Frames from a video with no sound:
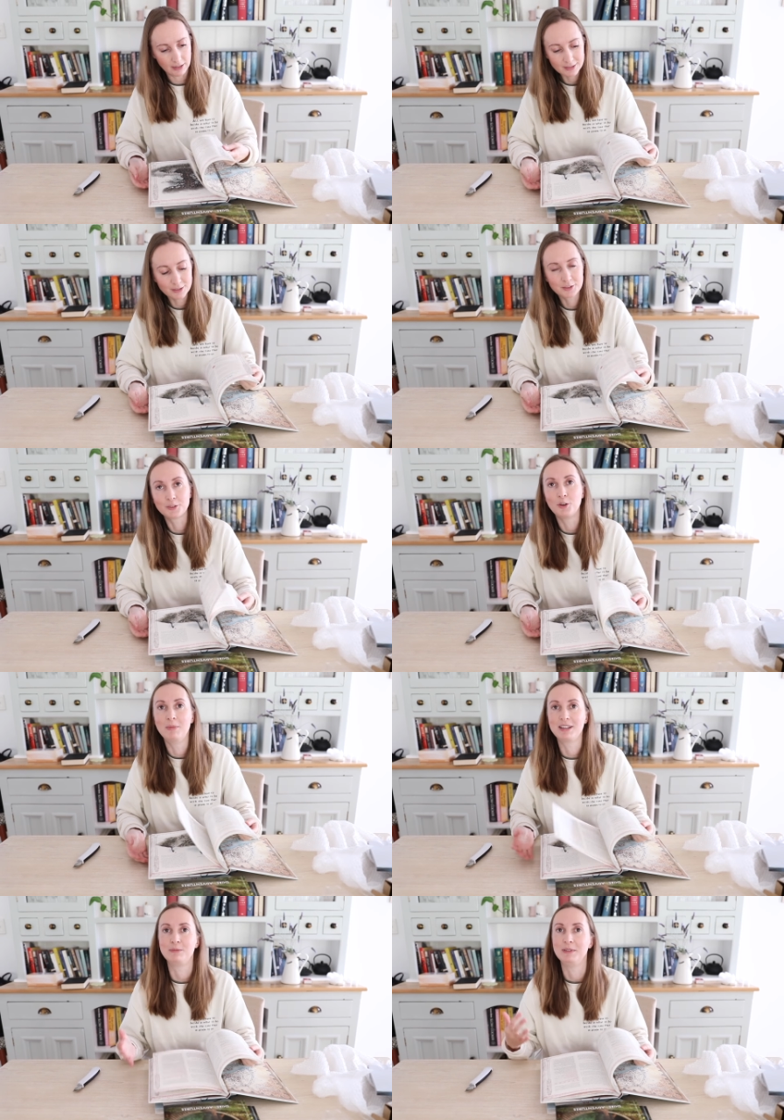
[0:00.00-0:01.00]
There's just so
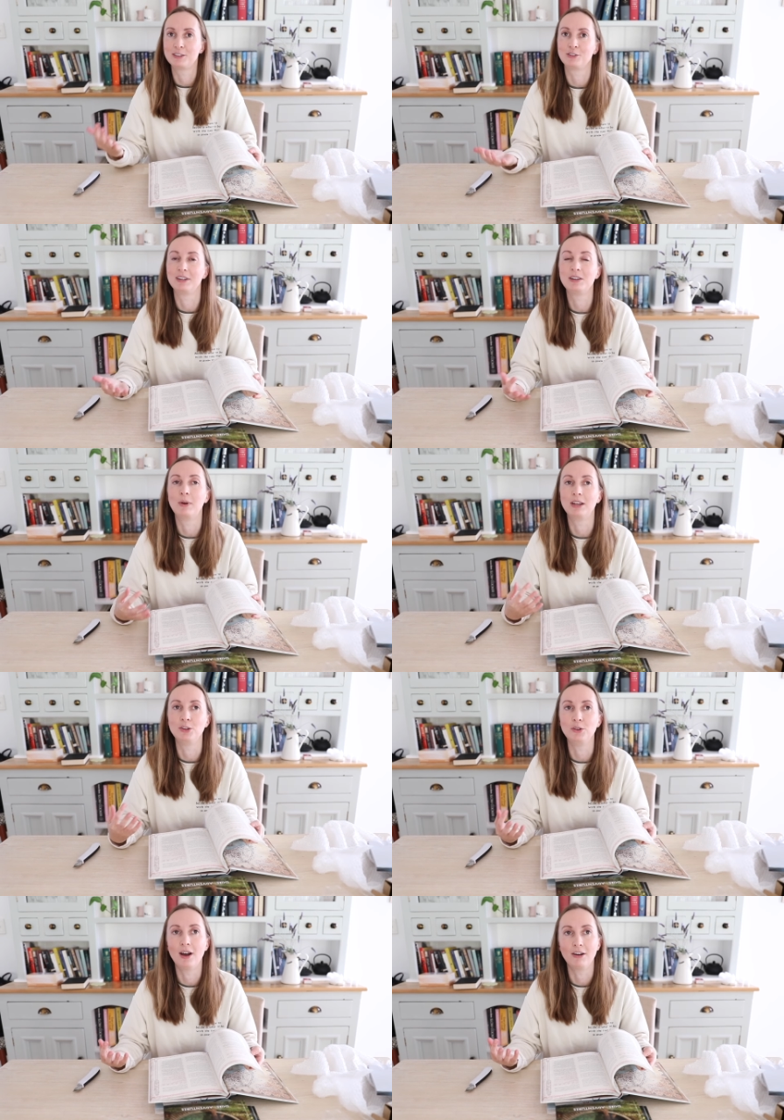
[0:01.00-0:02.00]
much mystery when
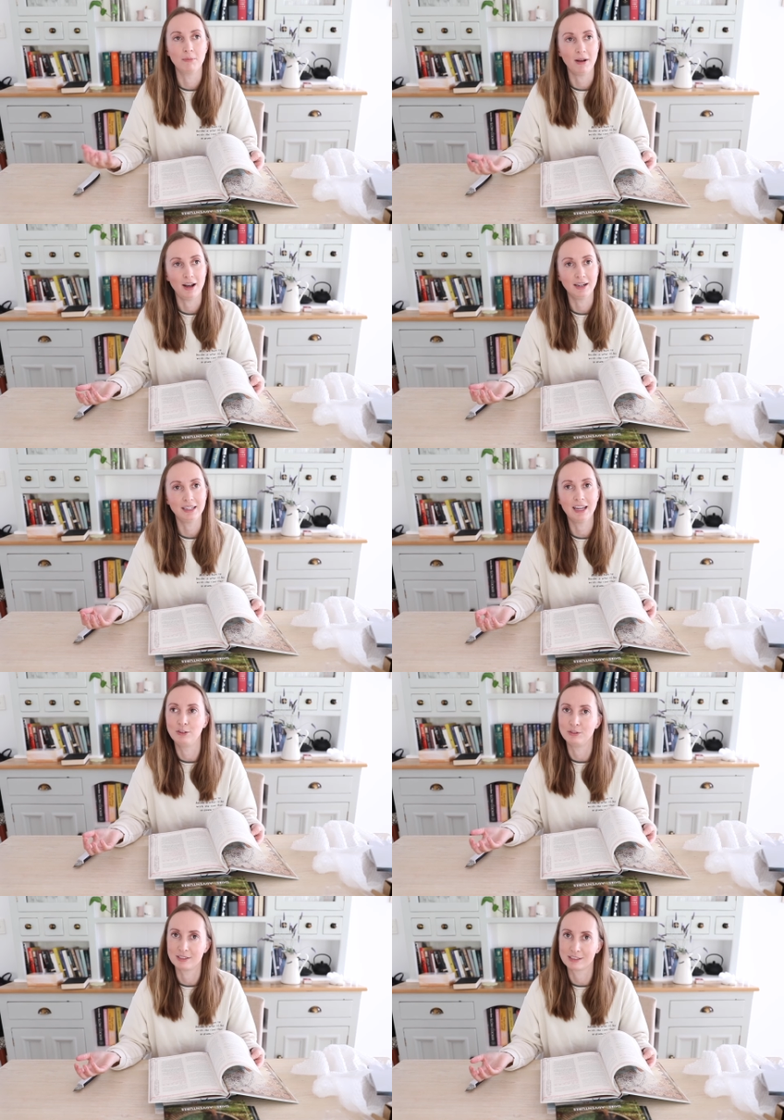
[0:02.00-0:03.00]
you are a party and
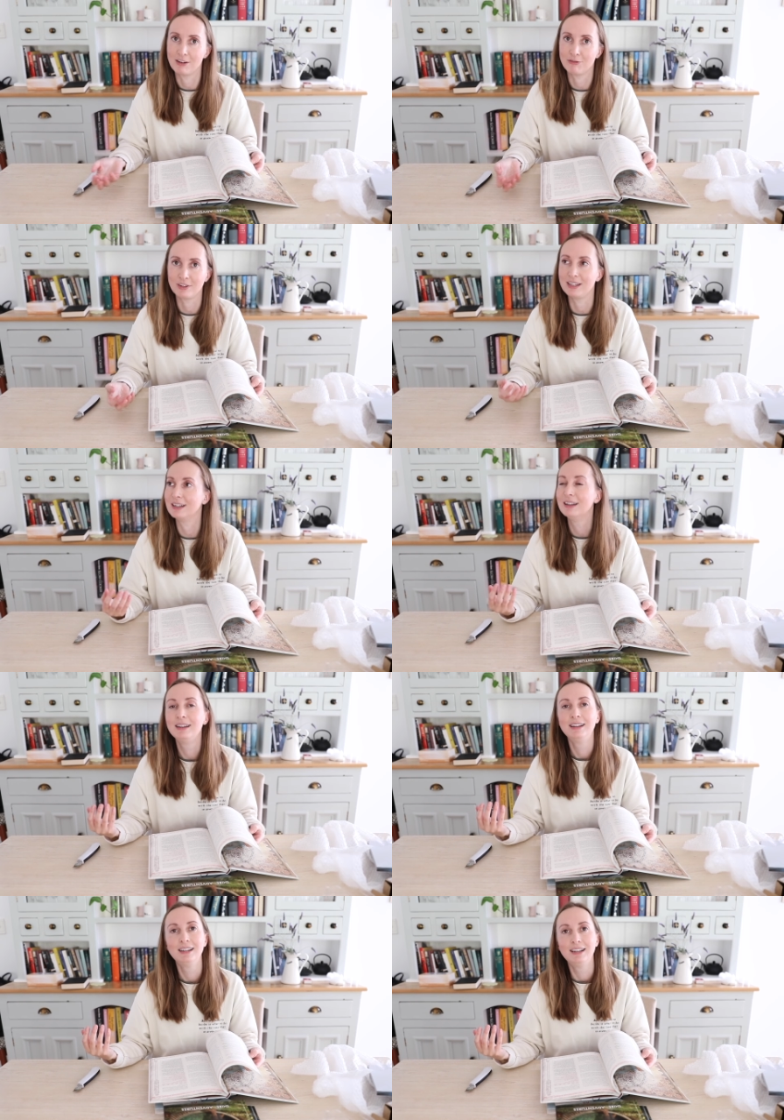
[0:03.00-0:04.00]
you're discovering
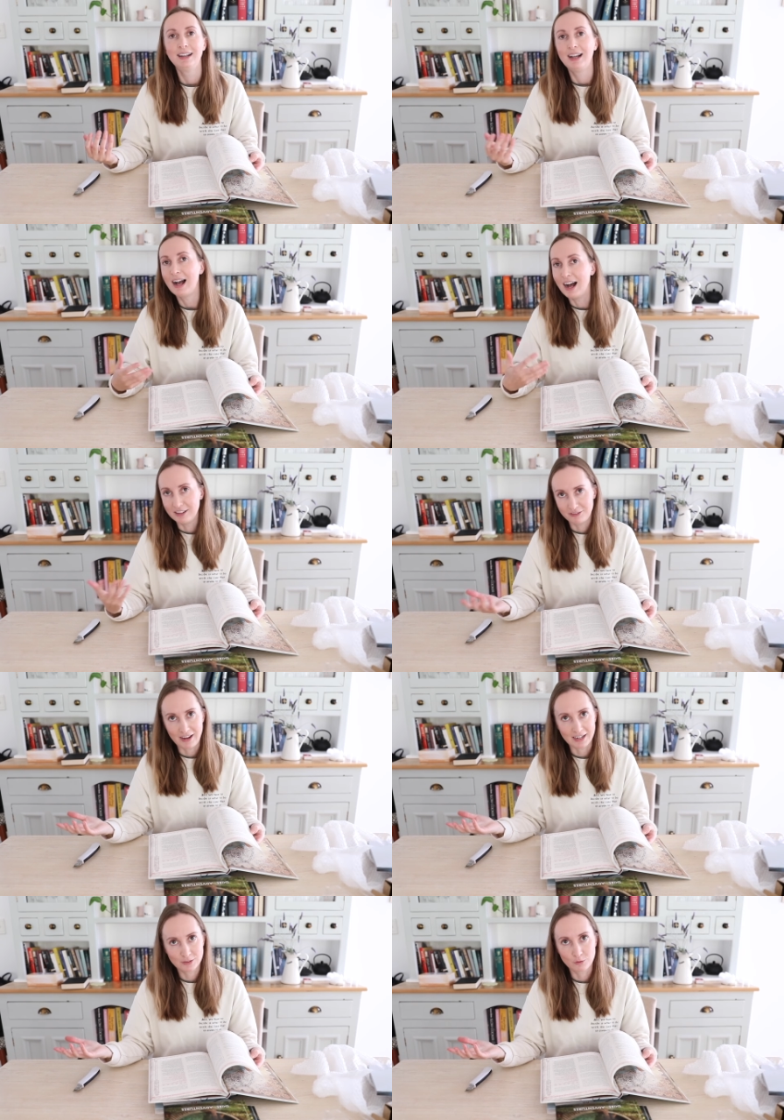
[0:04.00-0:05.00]

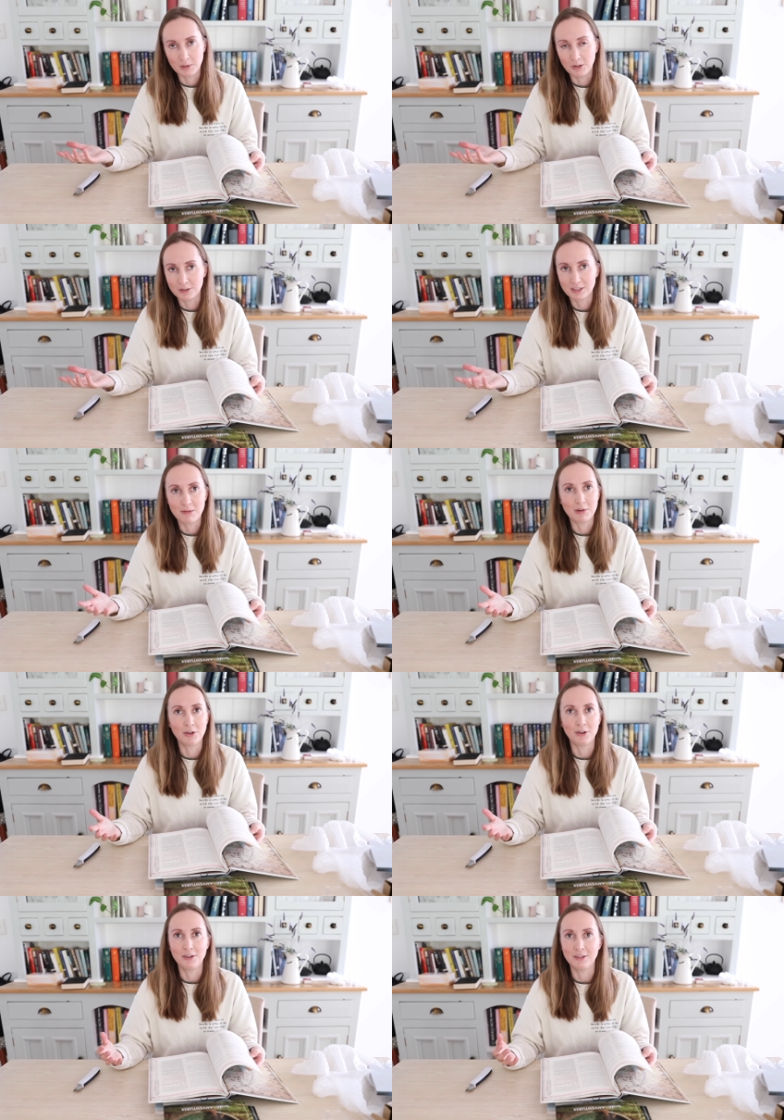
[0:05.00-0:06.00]
artifacts from a long time
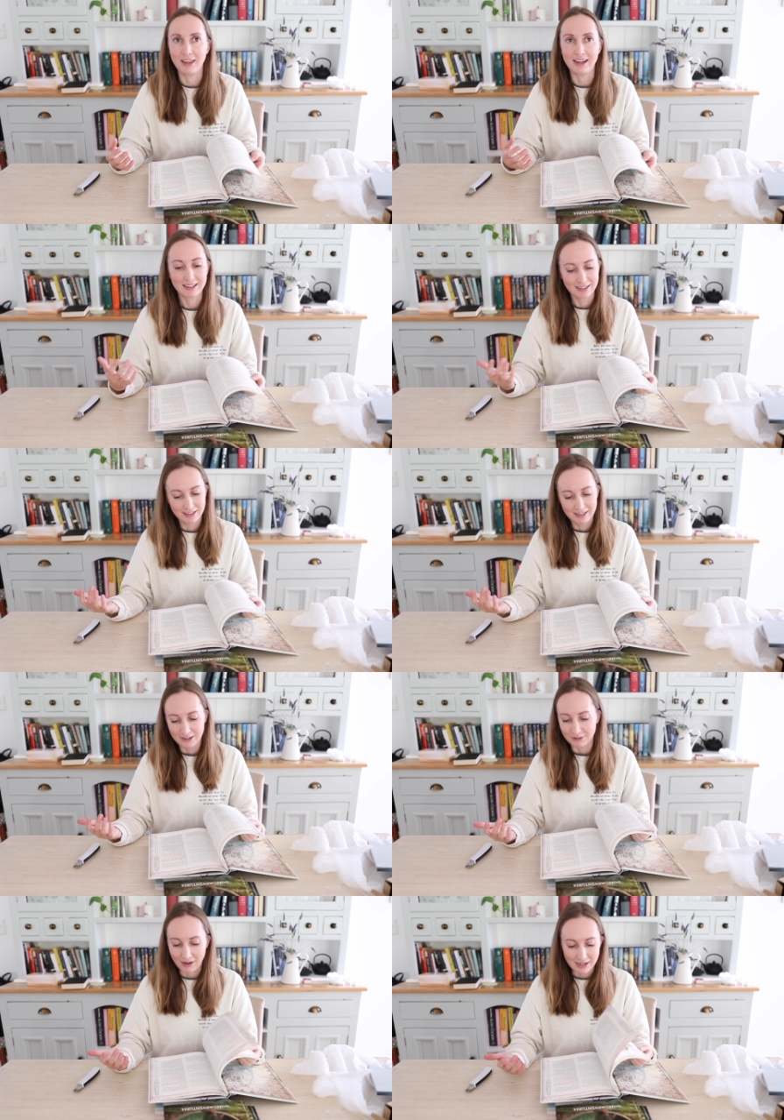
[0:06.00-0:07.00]
ago, like
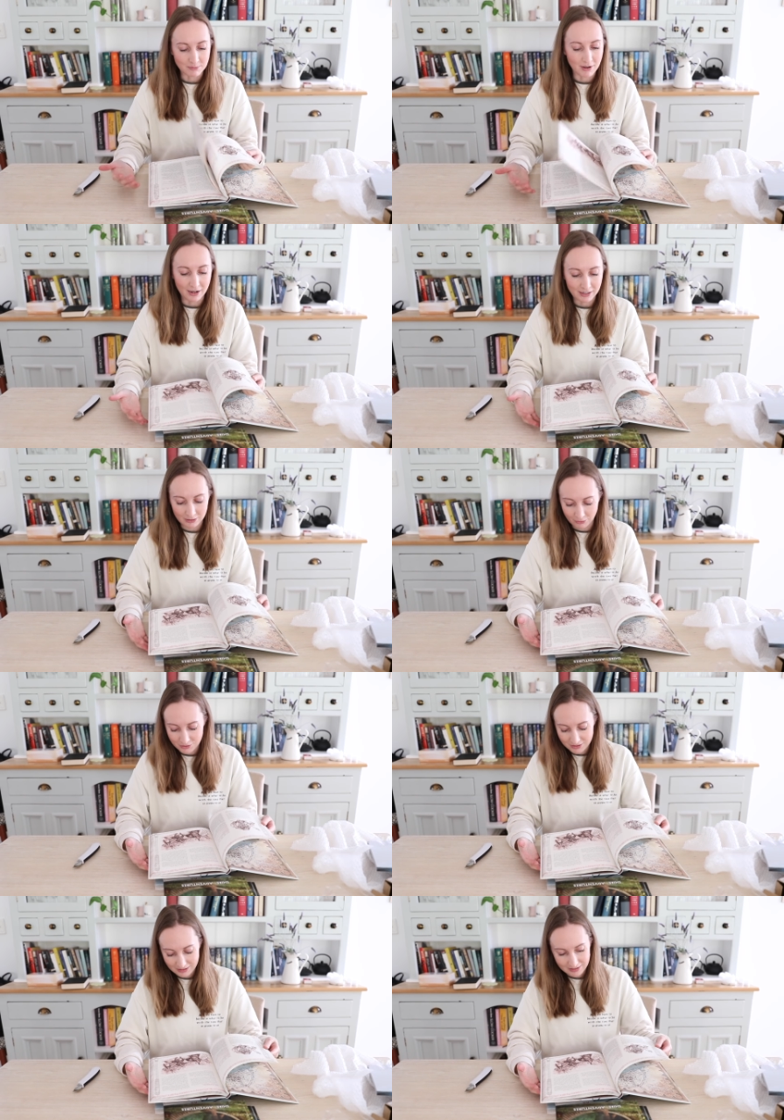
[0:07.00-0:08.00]
random
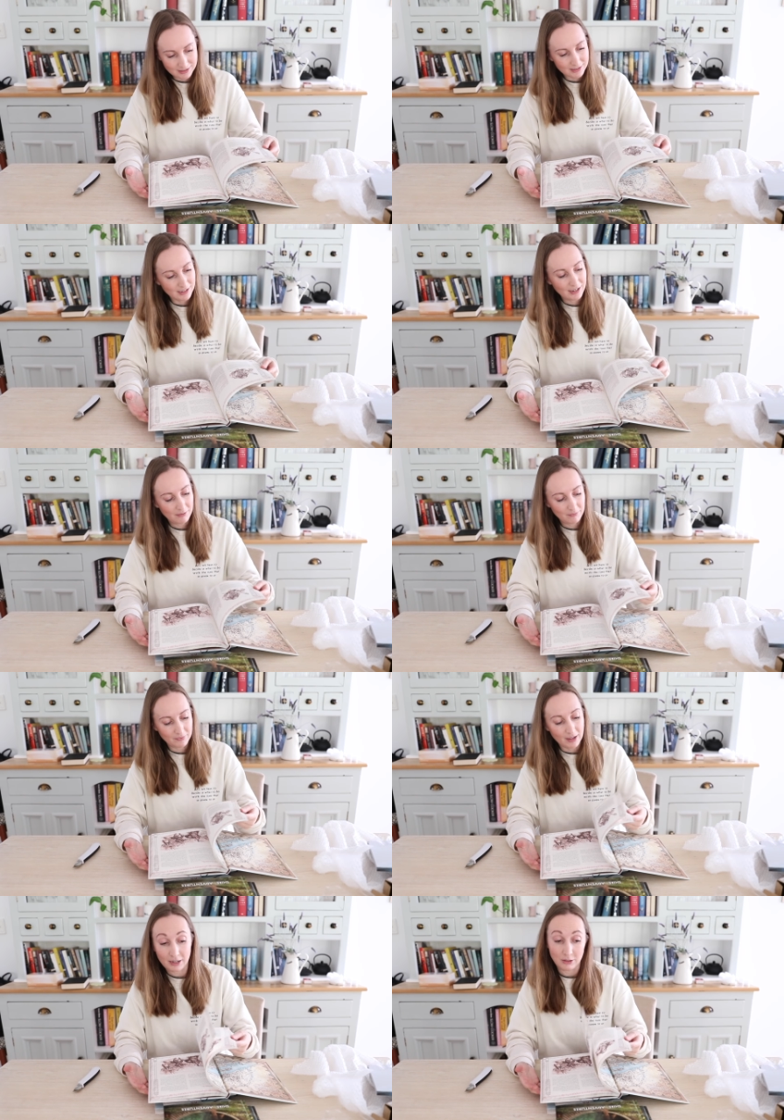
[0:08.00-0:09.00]
archaeological
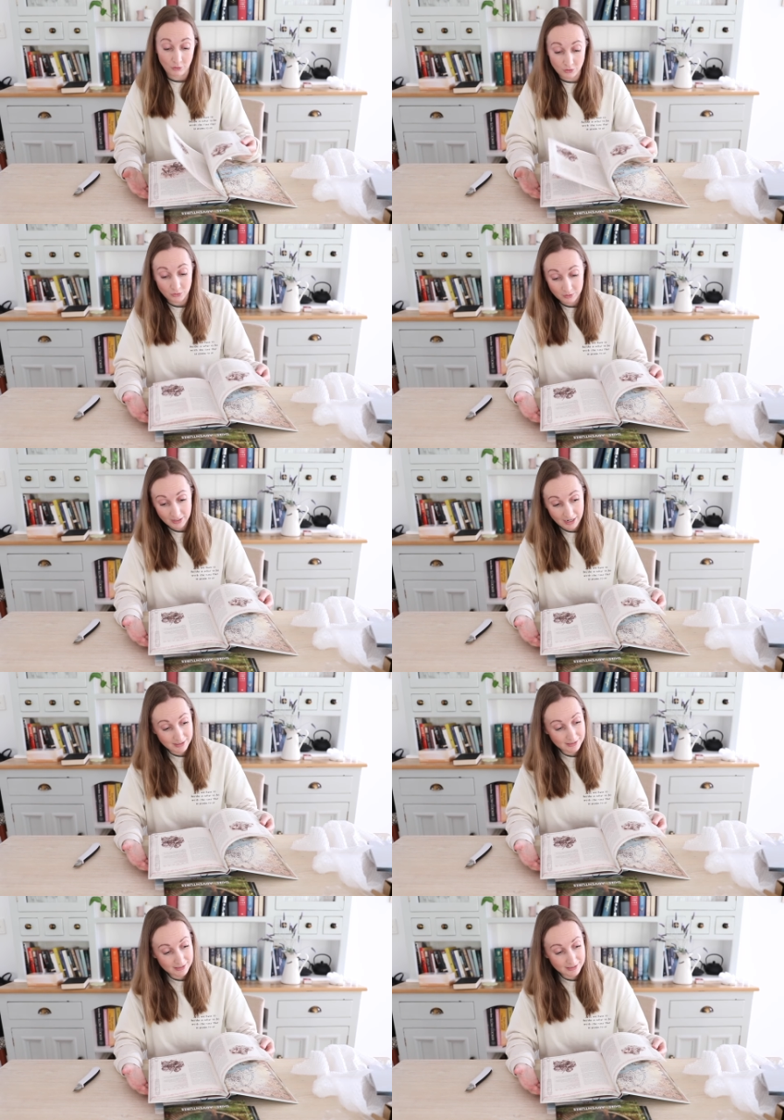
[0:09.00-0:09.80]
sites.